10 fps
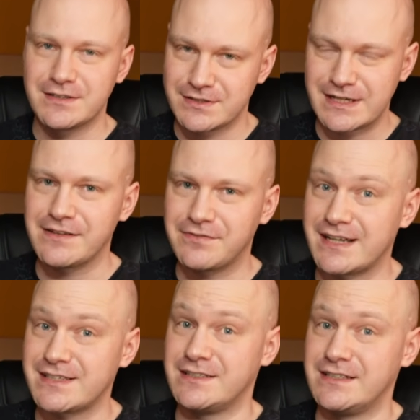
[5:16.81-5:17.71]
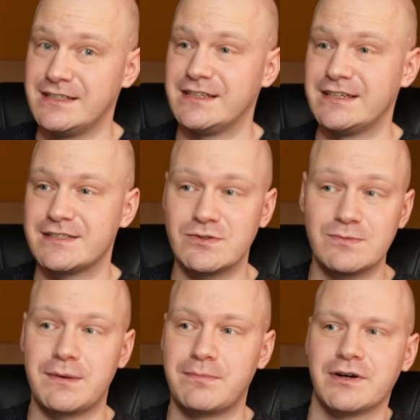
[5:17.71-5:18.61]
Self-custody is
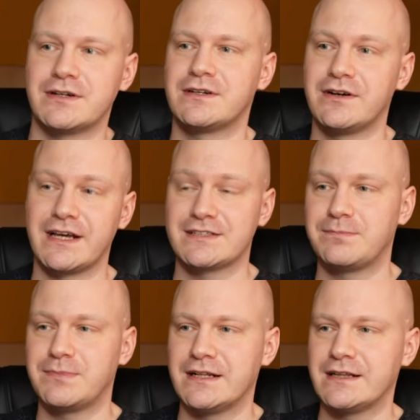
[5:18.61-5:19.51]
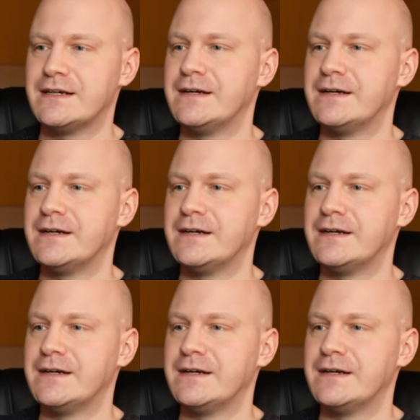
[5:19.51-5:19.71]
super important on XRPL.